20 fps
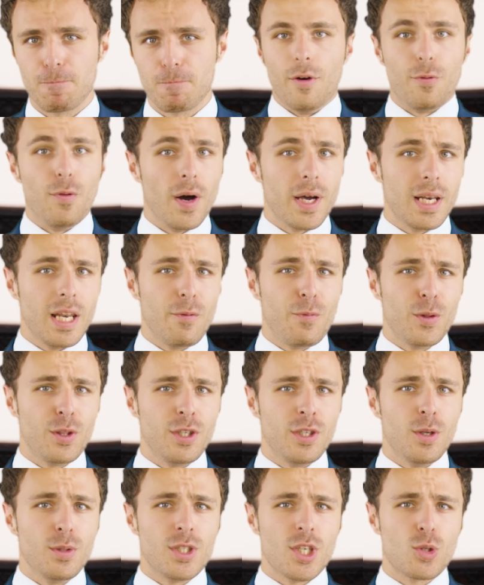Finally, for the
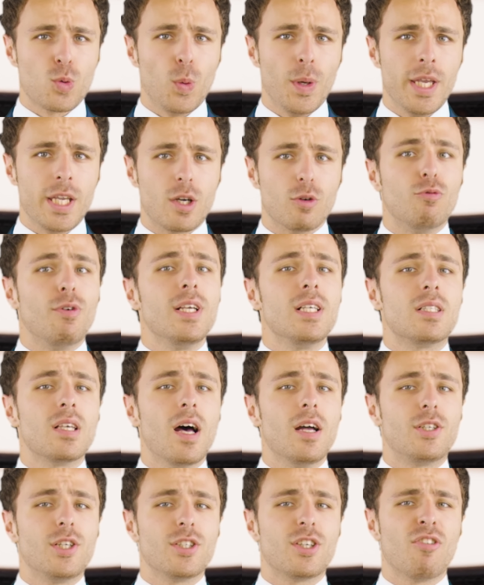news this week,
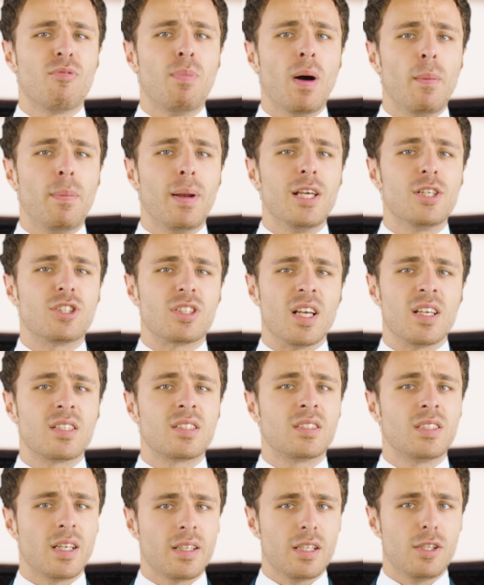researchers have published a
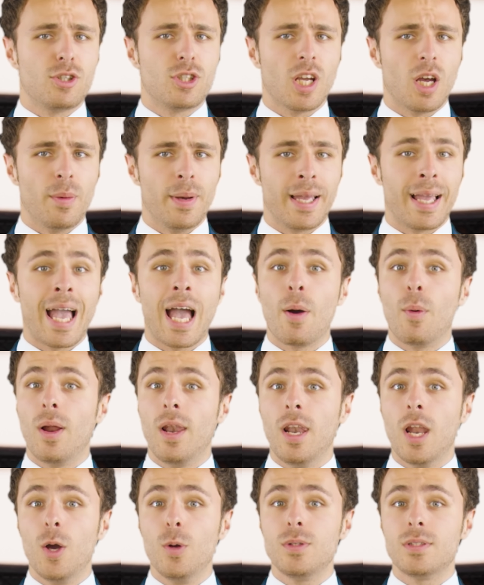study showing how a
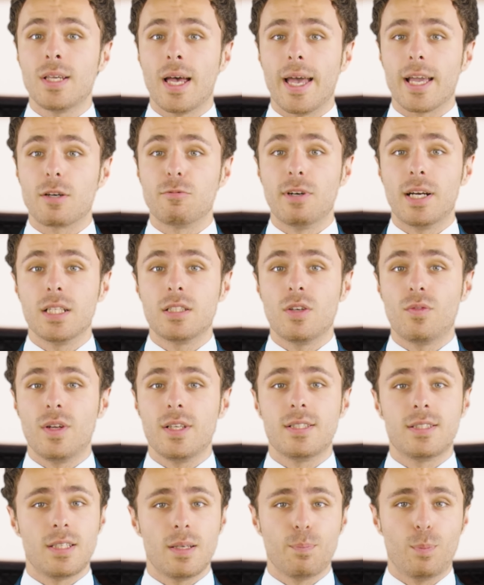low tech,
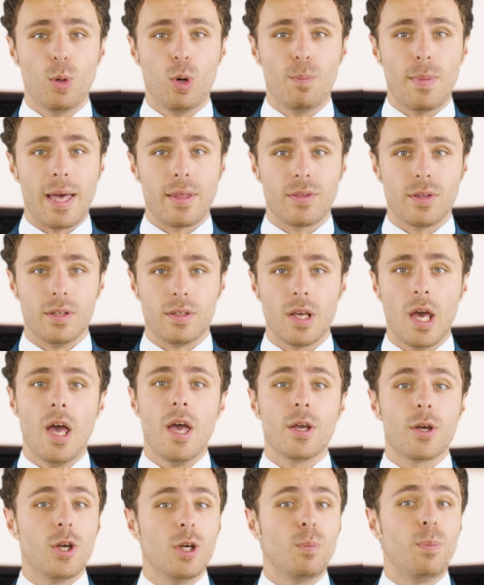relatively simple method
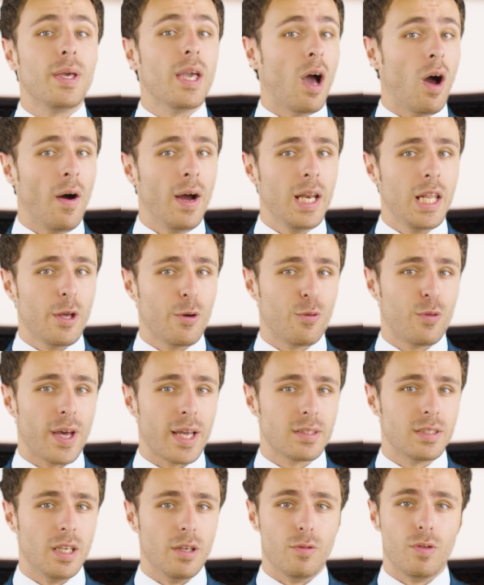could be highly
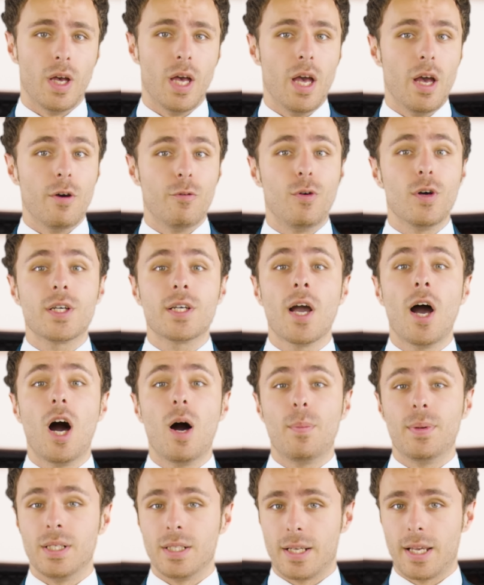effective for
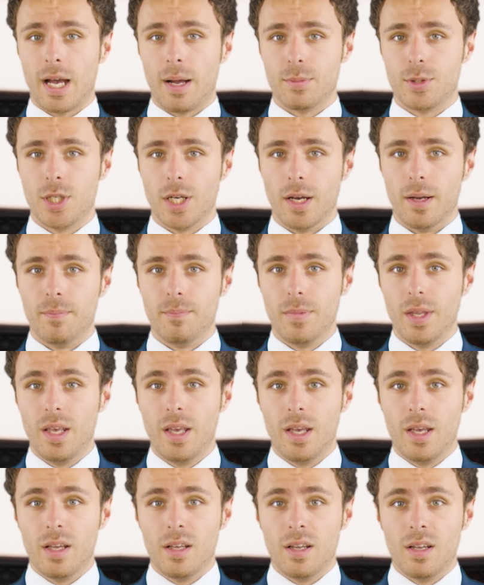carbon capture.
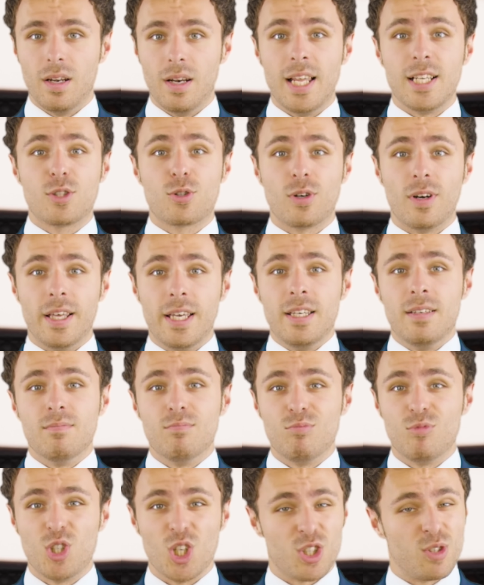Literally,
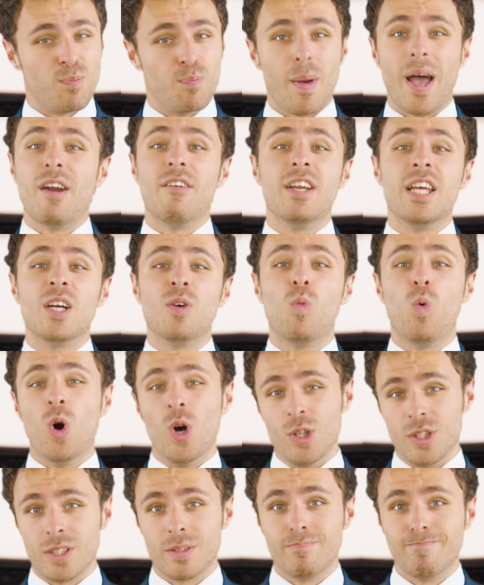just burying
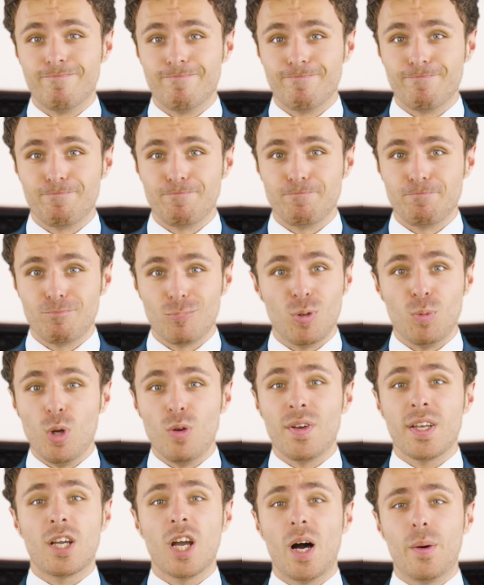wood.
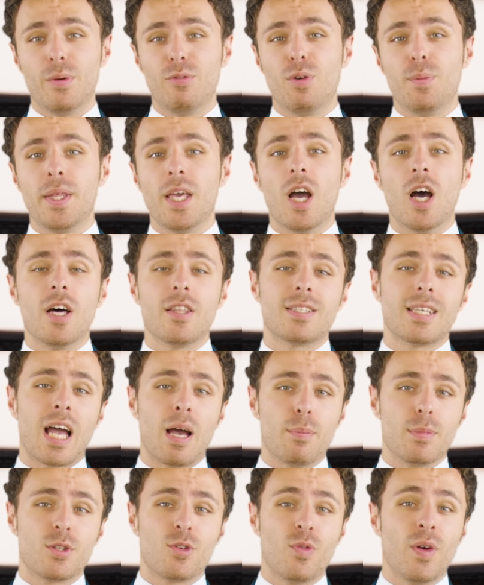Removing carbon from the Earth's
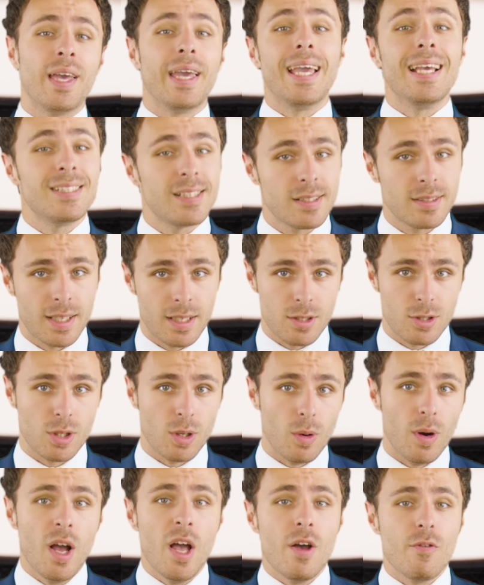atmosphere is
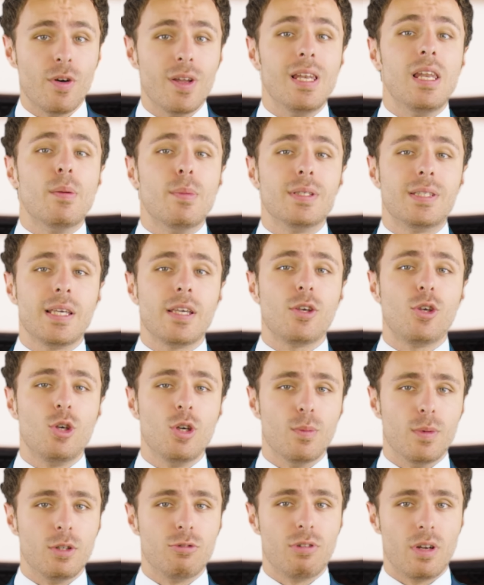essential for limiting
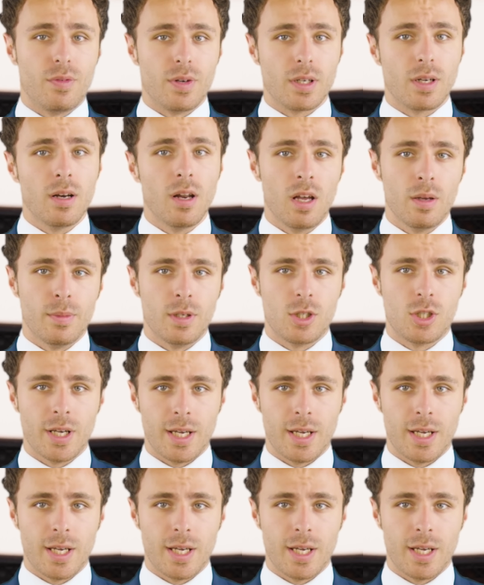human driven climate